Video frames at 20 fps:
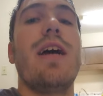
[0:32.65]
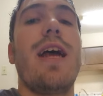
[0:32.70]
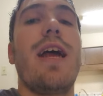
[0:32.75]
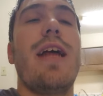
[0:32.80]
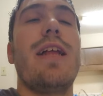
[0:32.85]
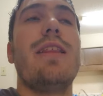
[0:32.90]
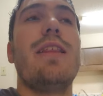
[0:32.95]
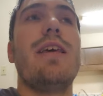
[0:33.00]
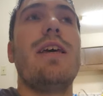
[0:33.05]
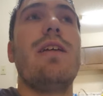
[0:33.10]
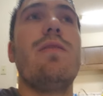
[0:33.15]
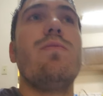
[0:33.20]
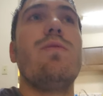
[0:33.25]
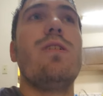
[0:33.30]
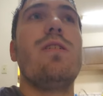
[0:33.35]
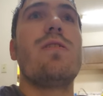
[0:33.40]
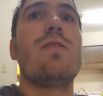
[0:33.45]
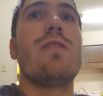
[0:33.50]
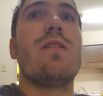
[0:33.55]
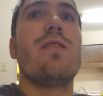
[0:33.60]
And then we
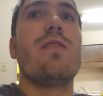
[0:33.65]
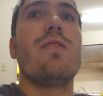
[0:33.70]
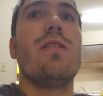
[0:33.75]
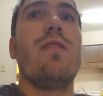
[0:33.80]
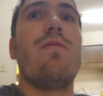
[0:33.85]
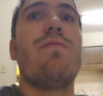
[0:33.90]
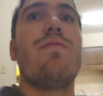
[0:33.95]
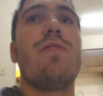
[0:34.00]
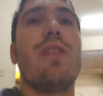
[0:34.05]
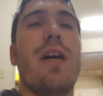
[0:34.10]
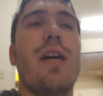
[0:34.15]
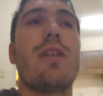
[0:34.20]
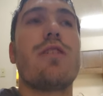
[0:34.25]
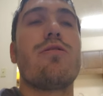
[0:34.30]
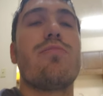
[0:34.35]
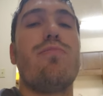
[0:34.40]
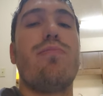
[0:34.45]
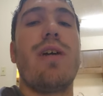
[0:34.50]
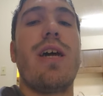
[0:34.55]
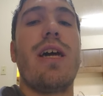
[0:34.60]
suddenly flash
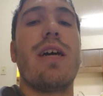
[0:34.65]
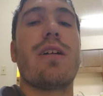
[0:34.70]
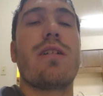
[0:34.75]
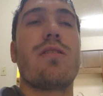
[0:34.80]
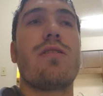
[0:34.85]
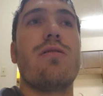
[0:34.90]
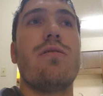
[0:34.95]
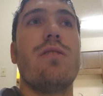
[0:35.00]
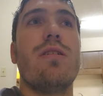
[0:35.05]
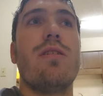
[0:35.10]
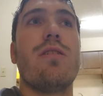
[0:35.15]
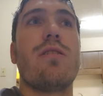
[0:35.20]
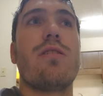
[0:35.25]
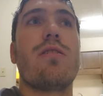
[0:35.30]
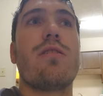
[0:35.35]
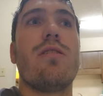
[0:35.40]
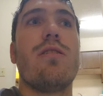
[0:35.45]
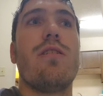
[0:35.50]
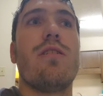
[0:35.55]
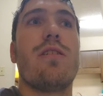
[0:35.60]
back to when
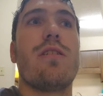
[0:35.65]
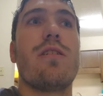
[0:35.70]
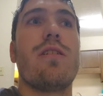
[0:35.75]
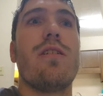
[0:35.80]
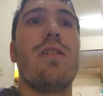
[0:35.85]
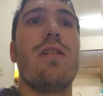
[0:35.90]
Clark